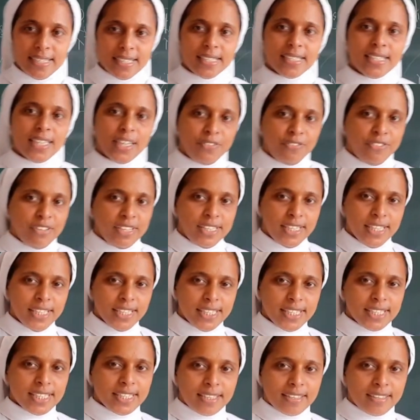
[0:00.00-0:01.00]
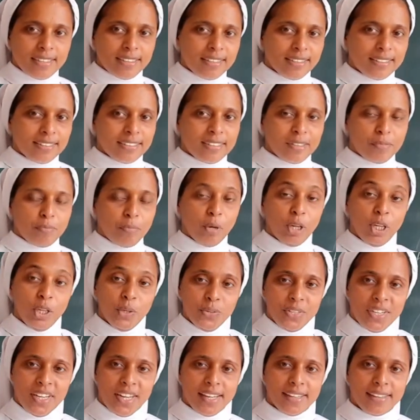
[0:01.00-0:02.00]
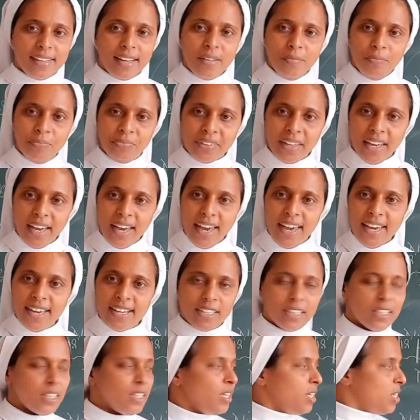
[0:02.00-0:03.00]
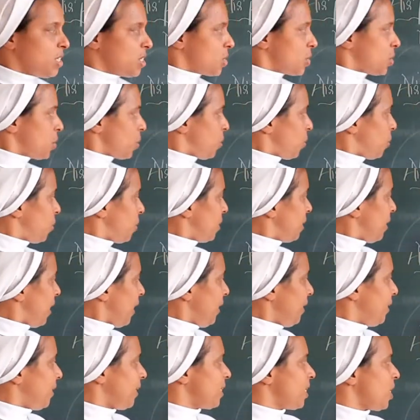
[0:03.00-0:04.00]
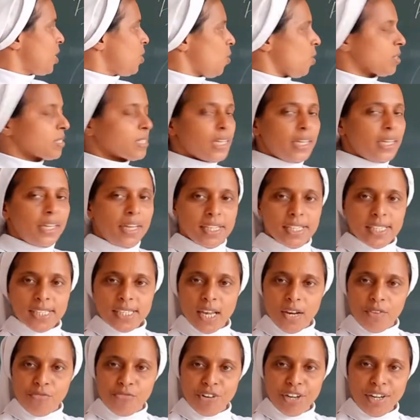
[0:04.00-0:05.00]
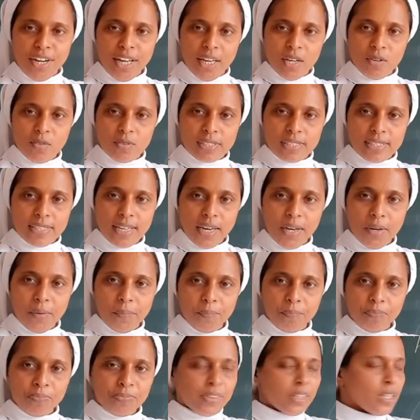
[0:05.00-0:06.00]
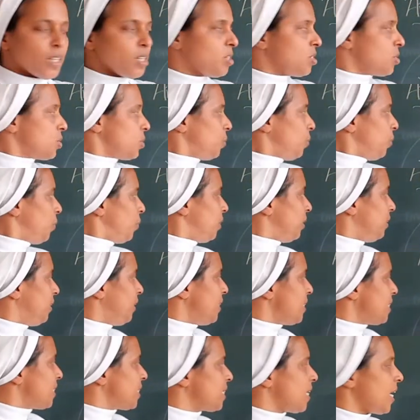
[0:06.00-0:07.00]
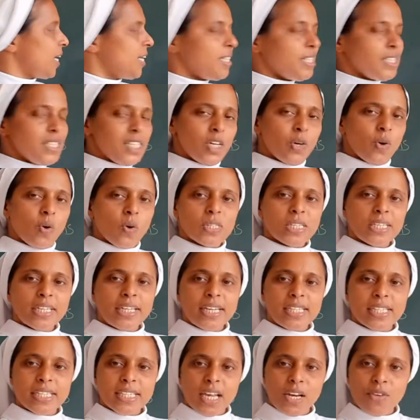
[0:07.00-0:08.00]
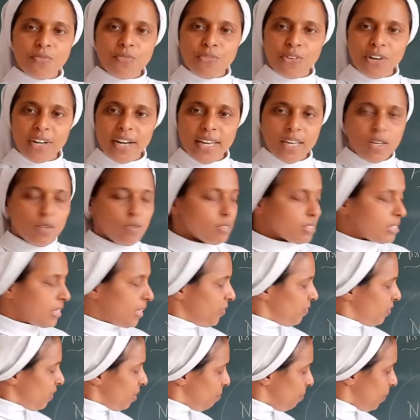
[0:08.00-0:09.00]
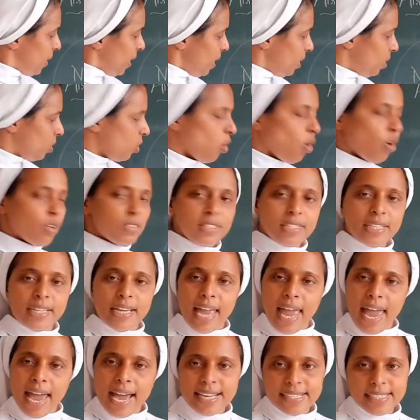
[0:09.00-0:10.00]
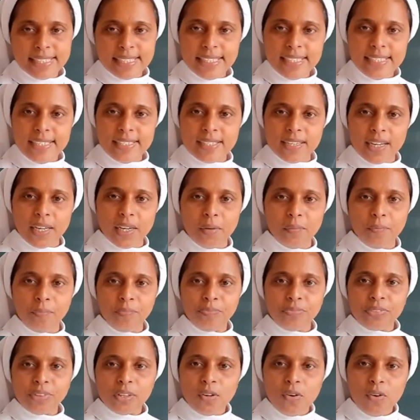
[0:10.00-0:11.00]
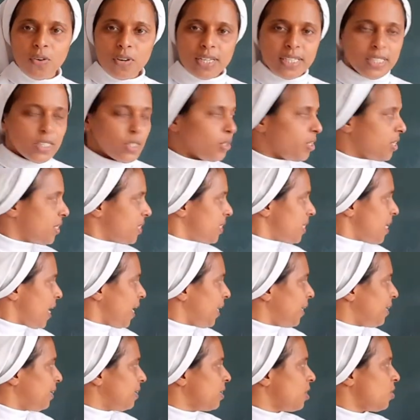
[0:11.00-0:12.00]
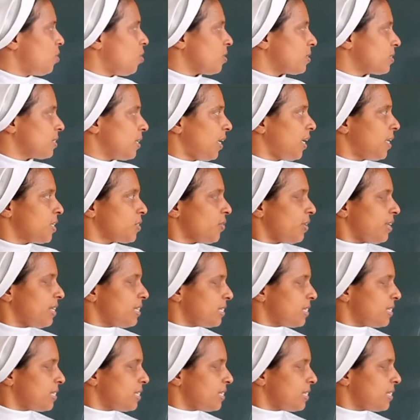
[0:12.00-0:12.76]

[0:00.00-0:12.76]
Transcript: that which is polluting the air. So nitrogen oxide and sulfur dioxide. So this nitrogen oxide and sulfur dioxide will be causing acid rain. Okay, so this nitrogen oxide as well as